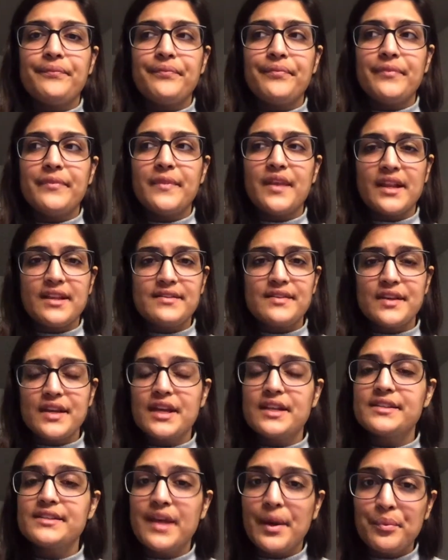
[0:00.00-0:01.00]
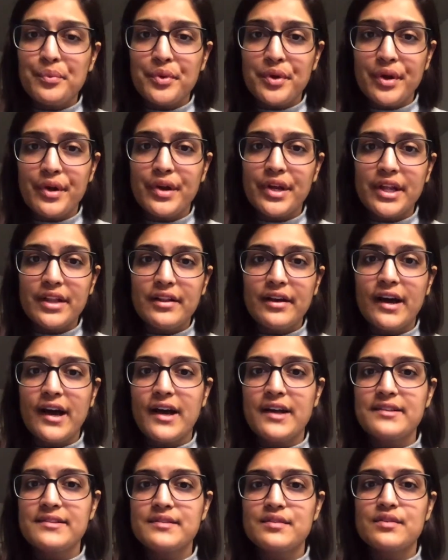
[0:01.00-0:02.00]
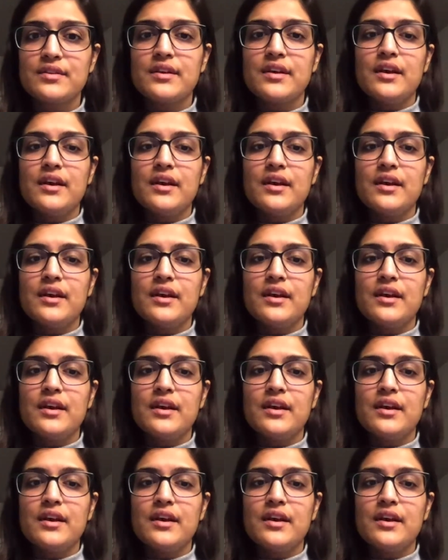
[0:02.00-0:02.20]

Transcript: that is a contemporary class,